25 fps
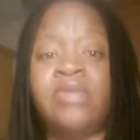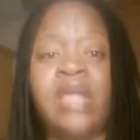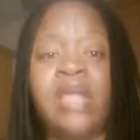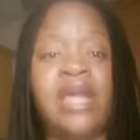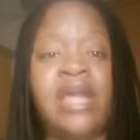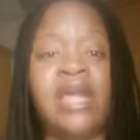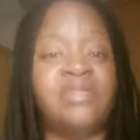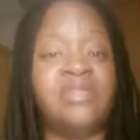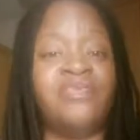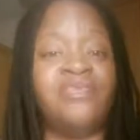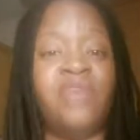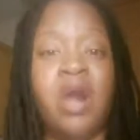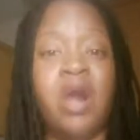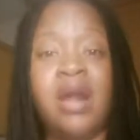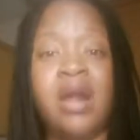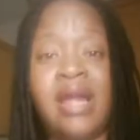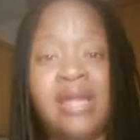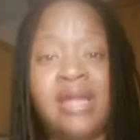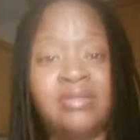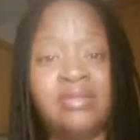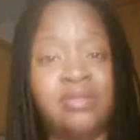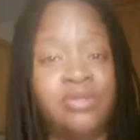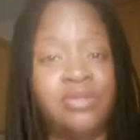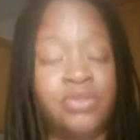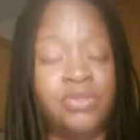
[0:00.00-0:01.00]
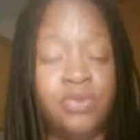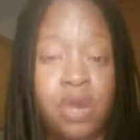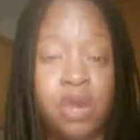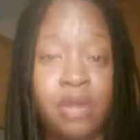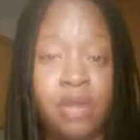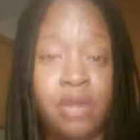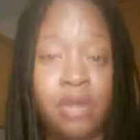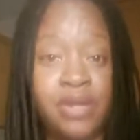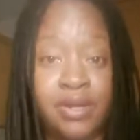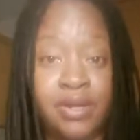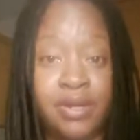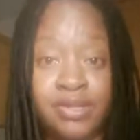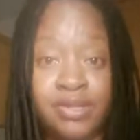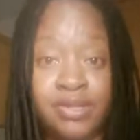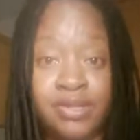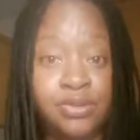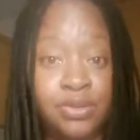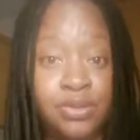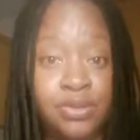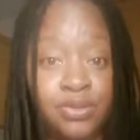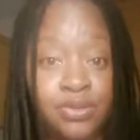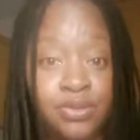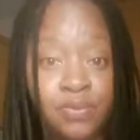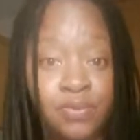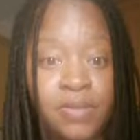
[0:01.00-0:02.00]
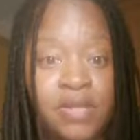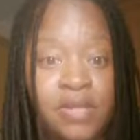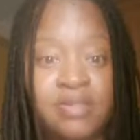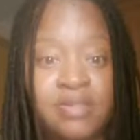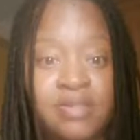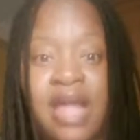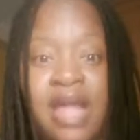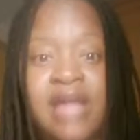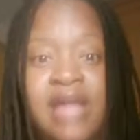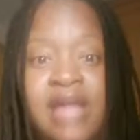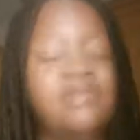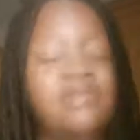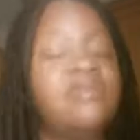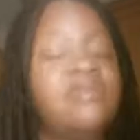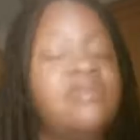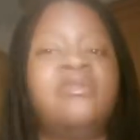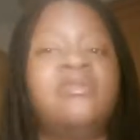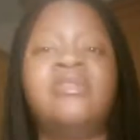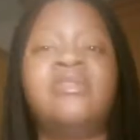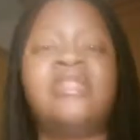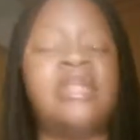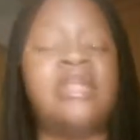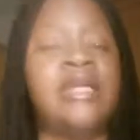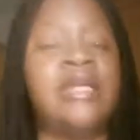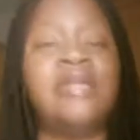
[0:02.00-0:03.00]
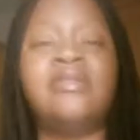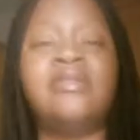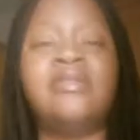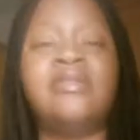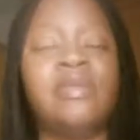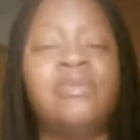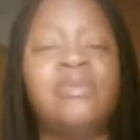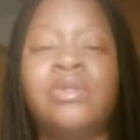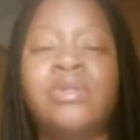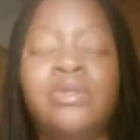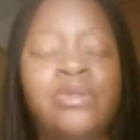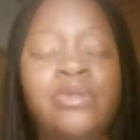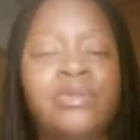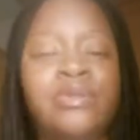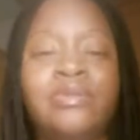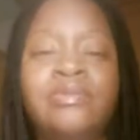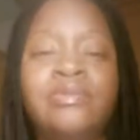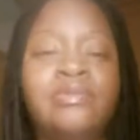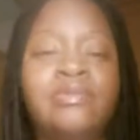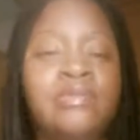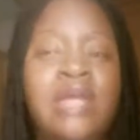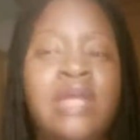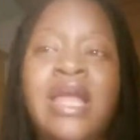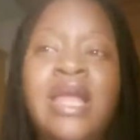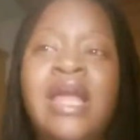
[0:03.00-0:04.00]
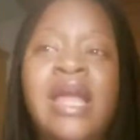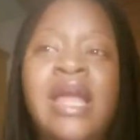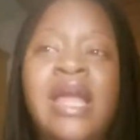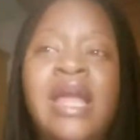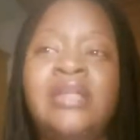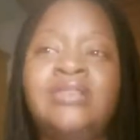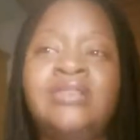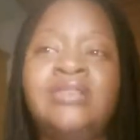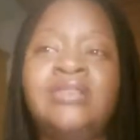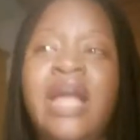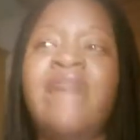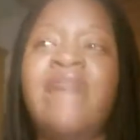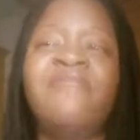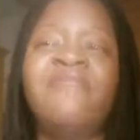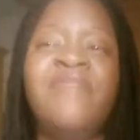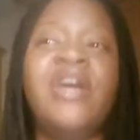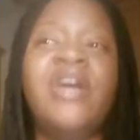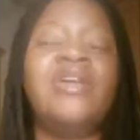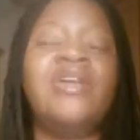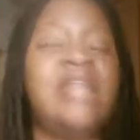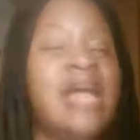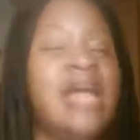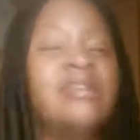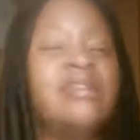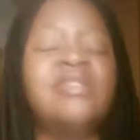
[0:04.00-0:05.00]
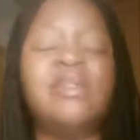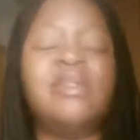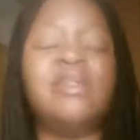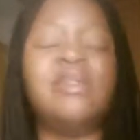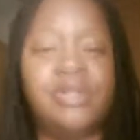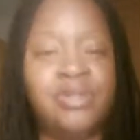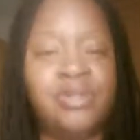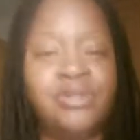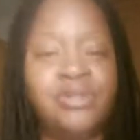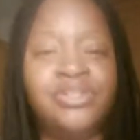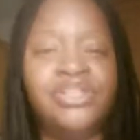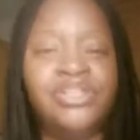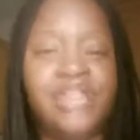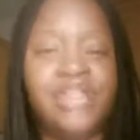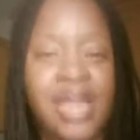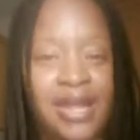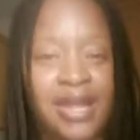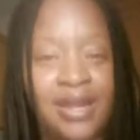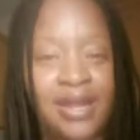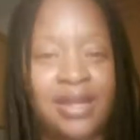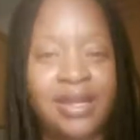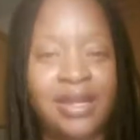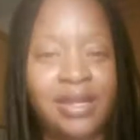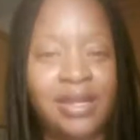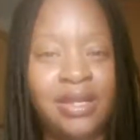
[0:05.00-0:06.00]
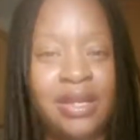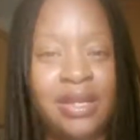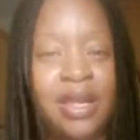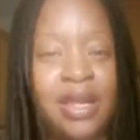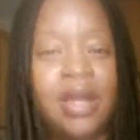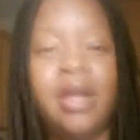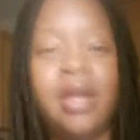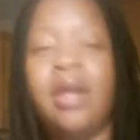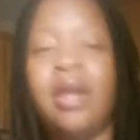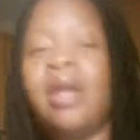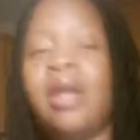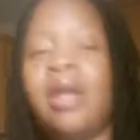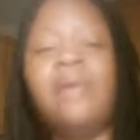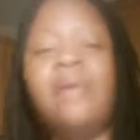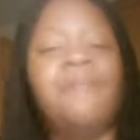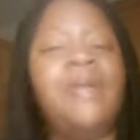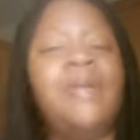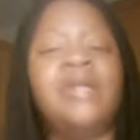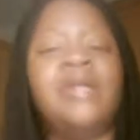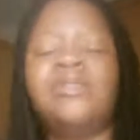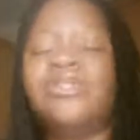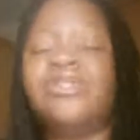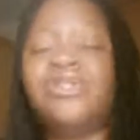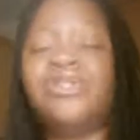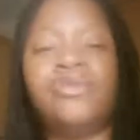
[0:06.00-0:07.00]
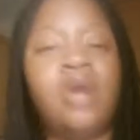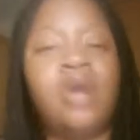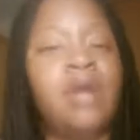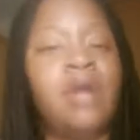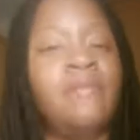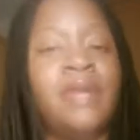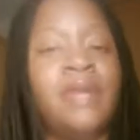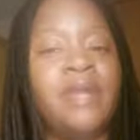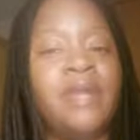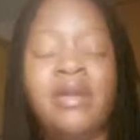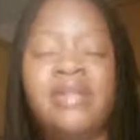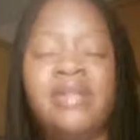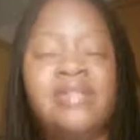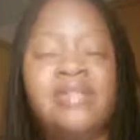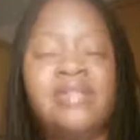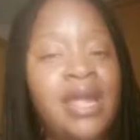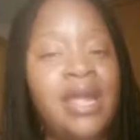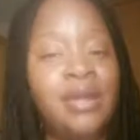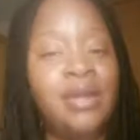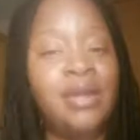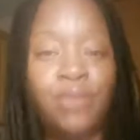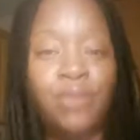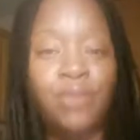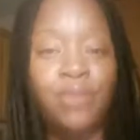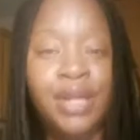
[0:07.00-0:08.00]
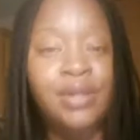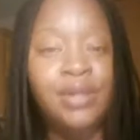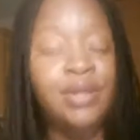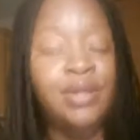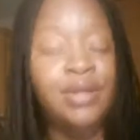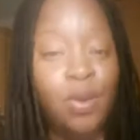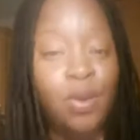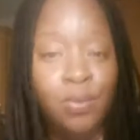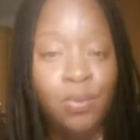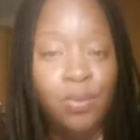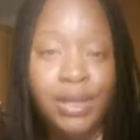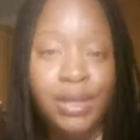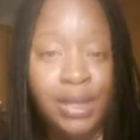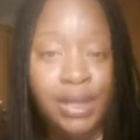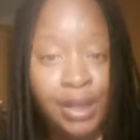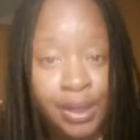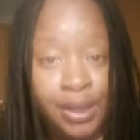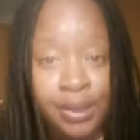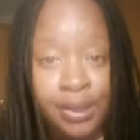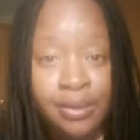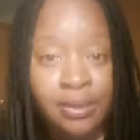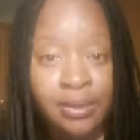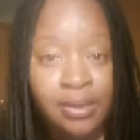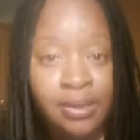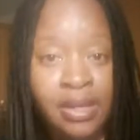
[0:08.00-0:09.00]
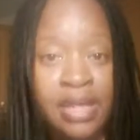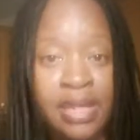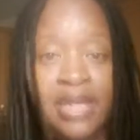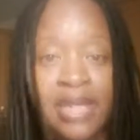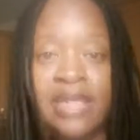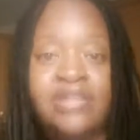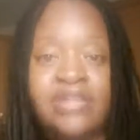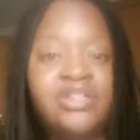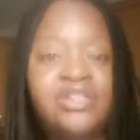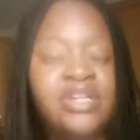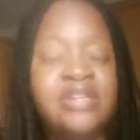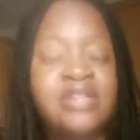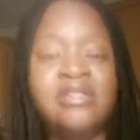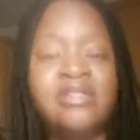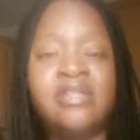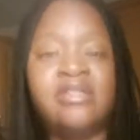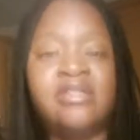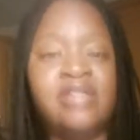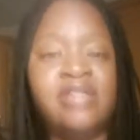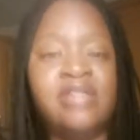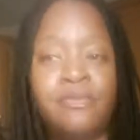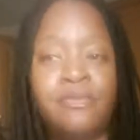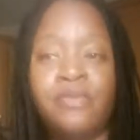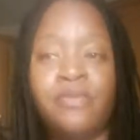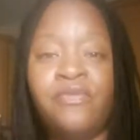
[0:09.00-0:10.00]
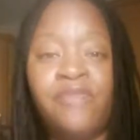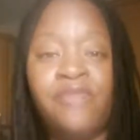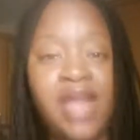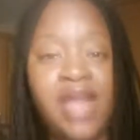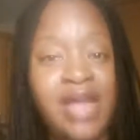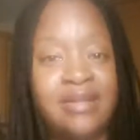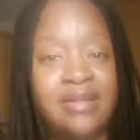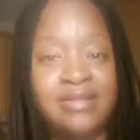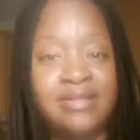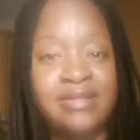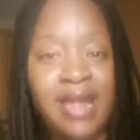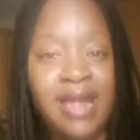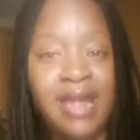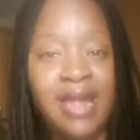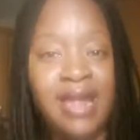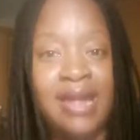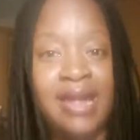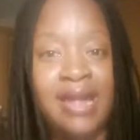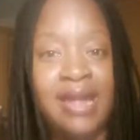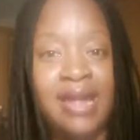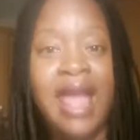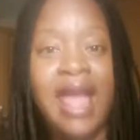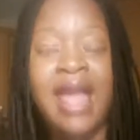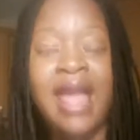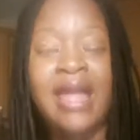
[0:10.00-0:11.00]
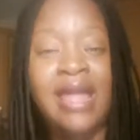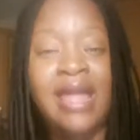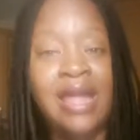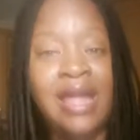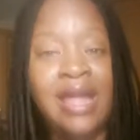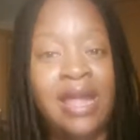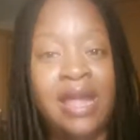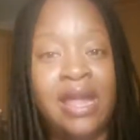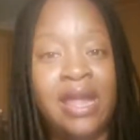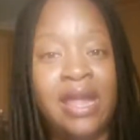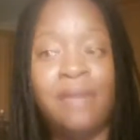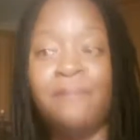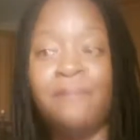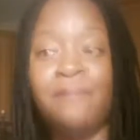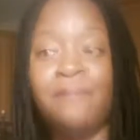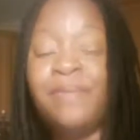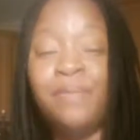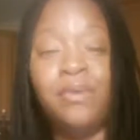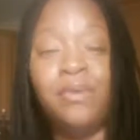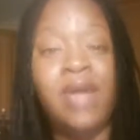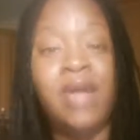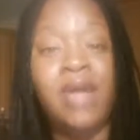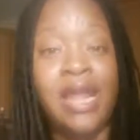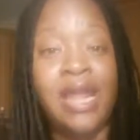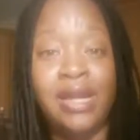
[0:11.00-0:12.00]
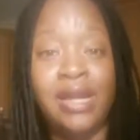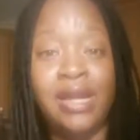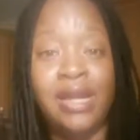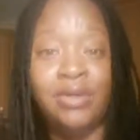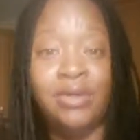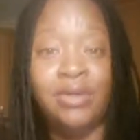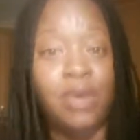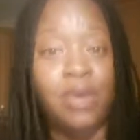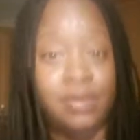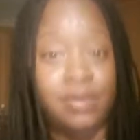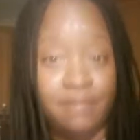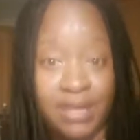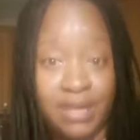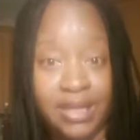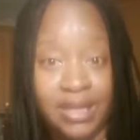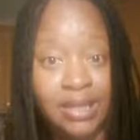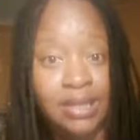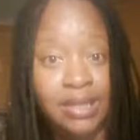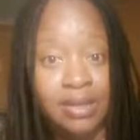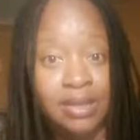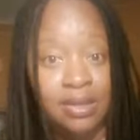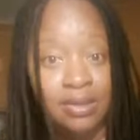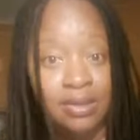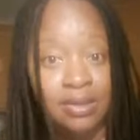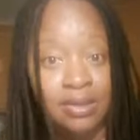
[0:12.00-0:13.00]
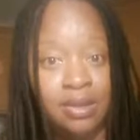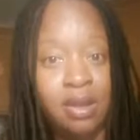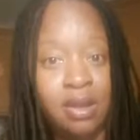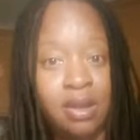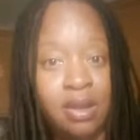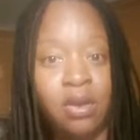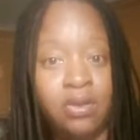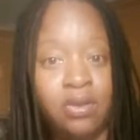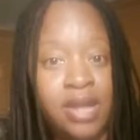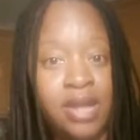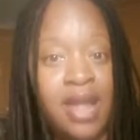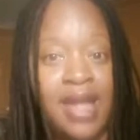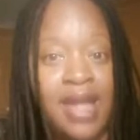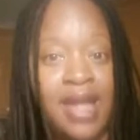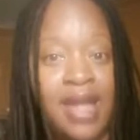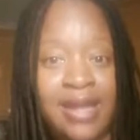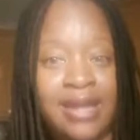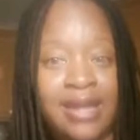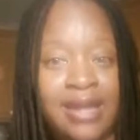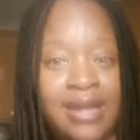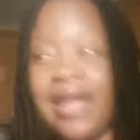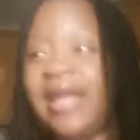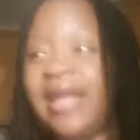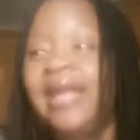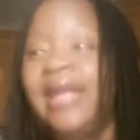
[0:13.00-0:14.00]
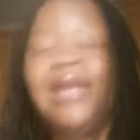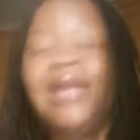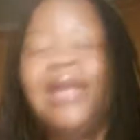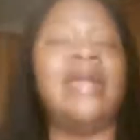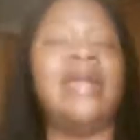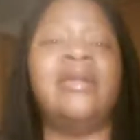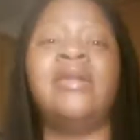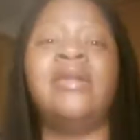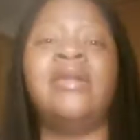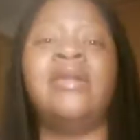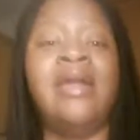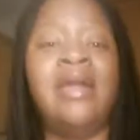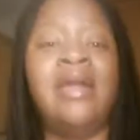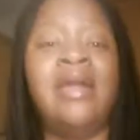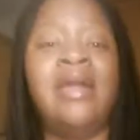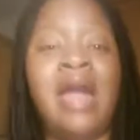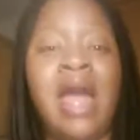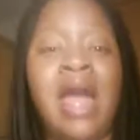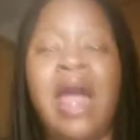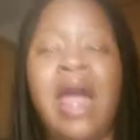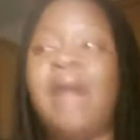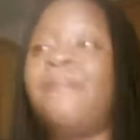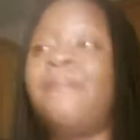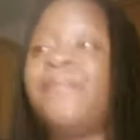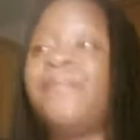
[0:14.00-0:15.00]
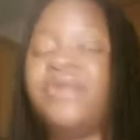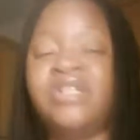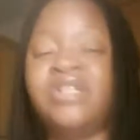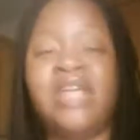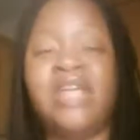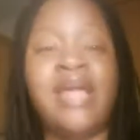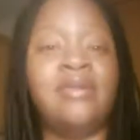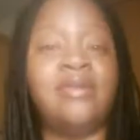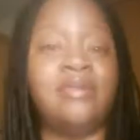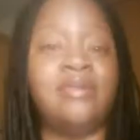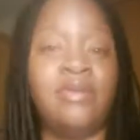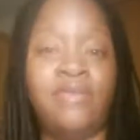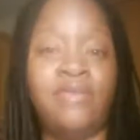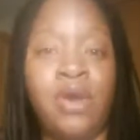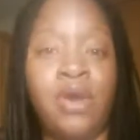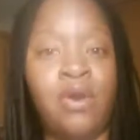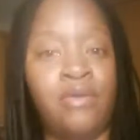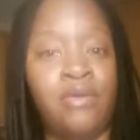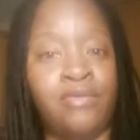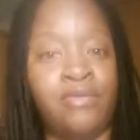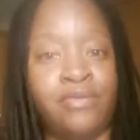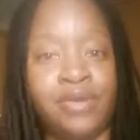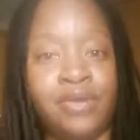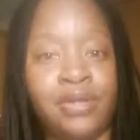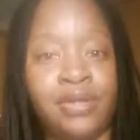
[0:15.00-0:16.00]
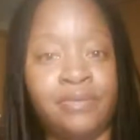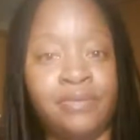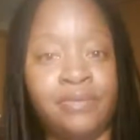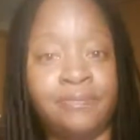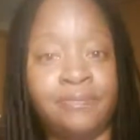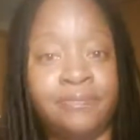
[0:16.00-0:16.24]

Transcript: As far as the strawberries too, because I seen I felt like some little shade, but the strawberries ain't went nowhere. It's just the simple fact that I had people hating on me, okay, and I'm protective over it.